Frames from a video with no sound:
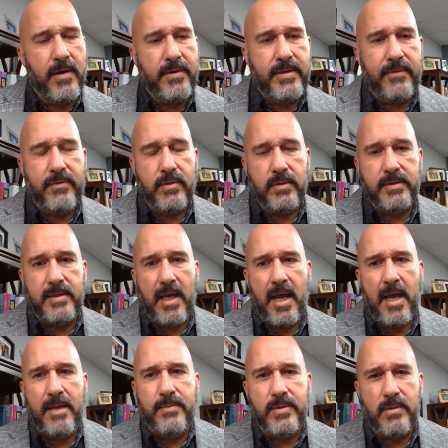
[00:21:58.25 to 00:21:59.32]
on difficult
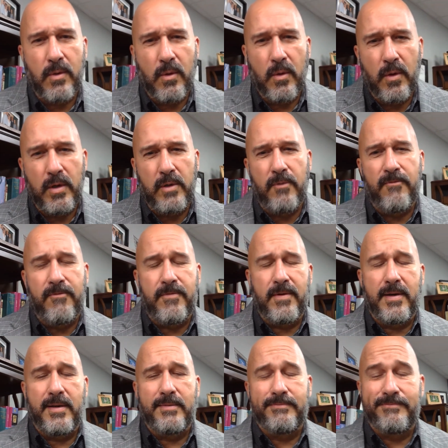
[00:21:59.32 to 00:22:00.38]
times or you've
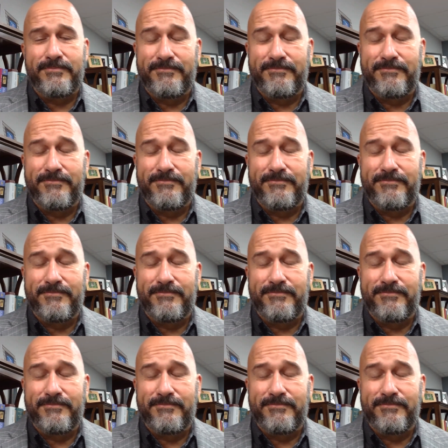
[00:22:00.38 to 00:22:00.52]
uh,